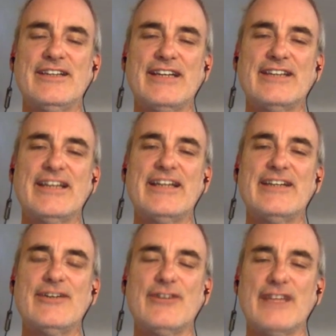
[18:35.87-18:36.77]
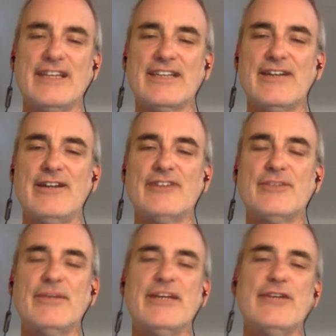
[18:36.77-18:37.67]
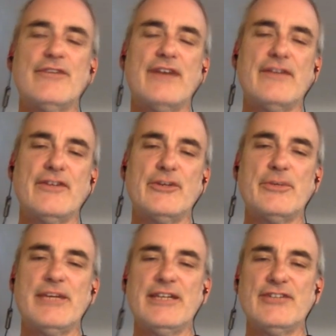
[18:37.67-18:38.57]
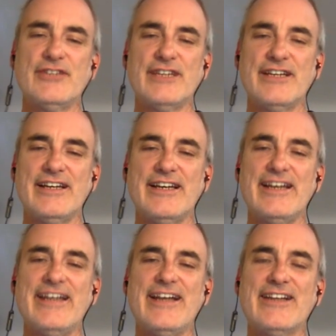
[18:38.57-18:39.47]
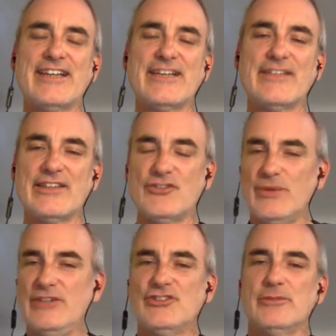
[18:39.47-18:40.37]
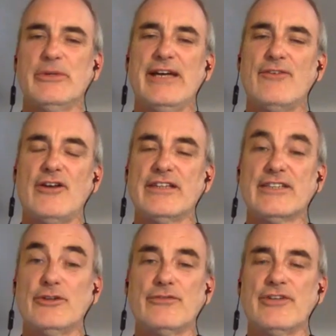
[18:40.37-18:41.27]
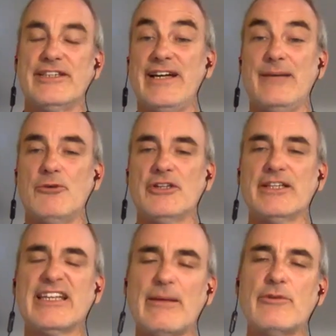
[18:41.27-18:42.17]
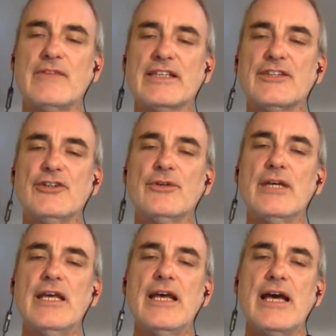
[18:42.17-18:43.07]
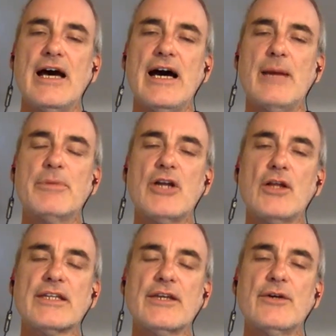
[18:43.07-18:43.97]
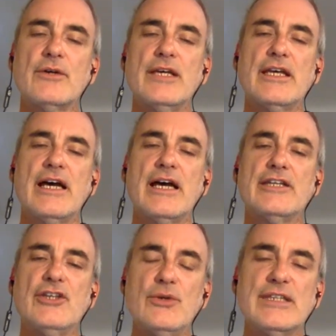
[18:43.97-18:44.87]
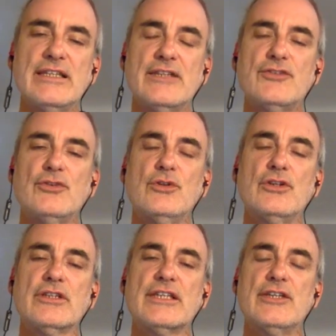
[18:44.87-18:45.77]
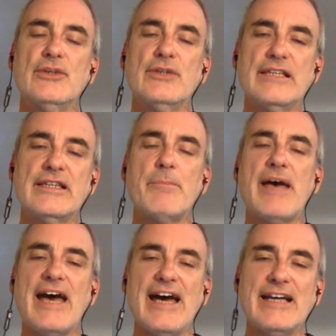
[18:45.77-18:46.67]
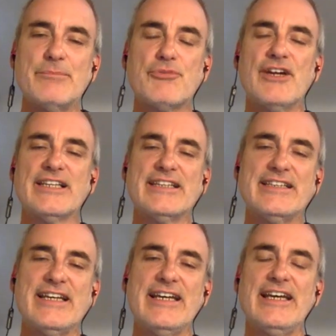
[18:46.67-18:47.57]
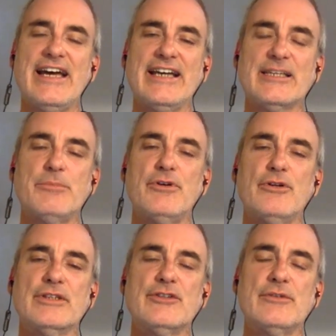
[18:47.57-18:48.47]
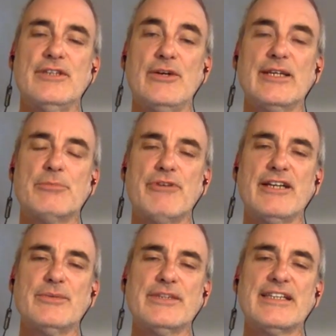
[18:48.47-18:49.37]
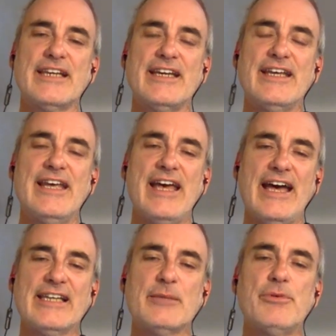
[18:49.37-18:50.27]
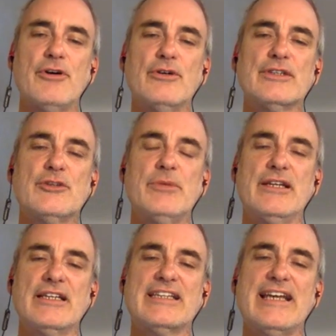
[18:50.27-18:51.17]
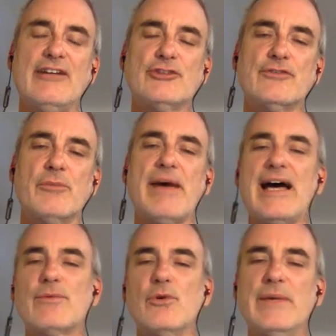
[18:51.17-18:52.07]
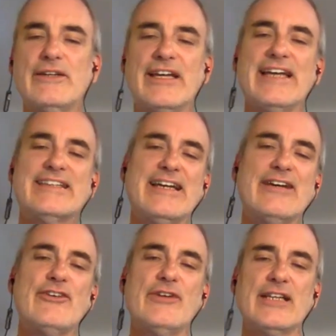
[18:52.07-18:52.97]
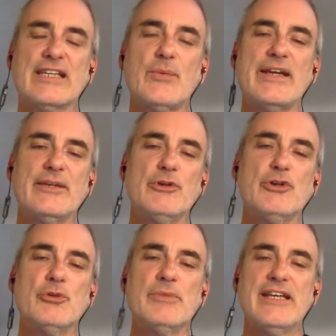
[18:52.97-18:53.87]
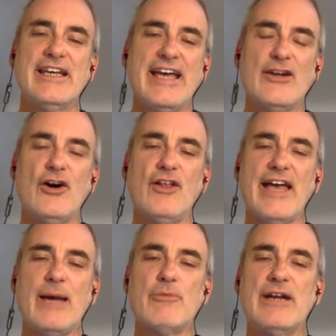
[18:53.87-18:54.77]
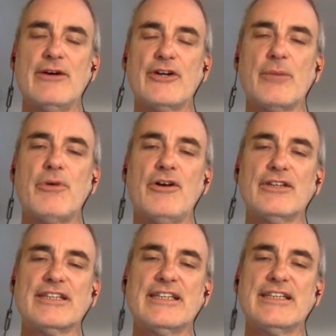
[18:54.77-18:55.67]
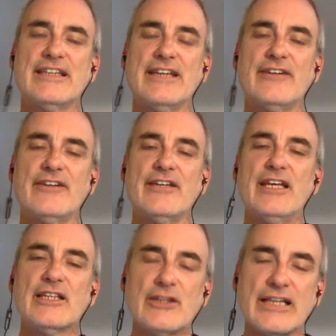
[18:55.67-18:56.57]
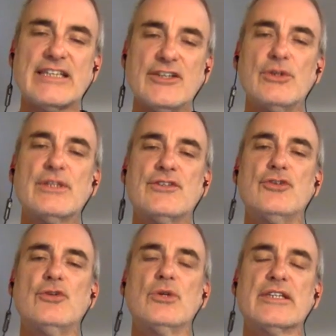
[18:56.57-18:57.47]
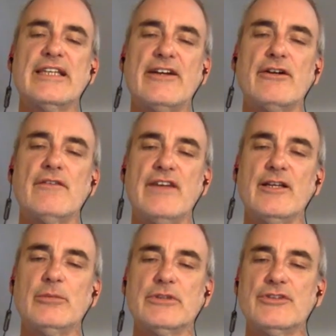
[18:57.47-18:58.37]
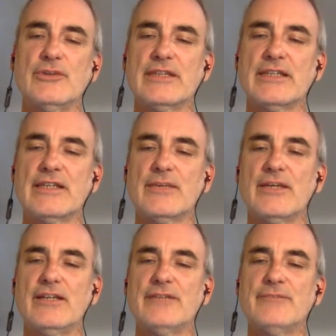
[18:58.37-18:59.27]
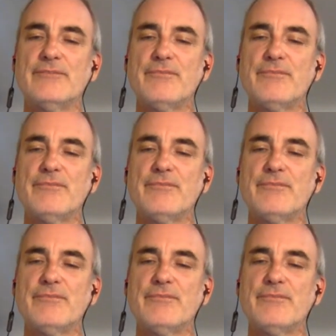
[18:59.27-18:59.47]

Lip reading: like Lenin or like Sartre, and write your 500-page analysis of the situation. We have all this sort of free time, or at least some of us do. But also using the tools, using the bad present day, as opposed to, as Brecht would say, as opposed to being nostalgic for back when we could get together in a sweaty room and all hammer out our policies together. So let's use the tools that are available to us as well.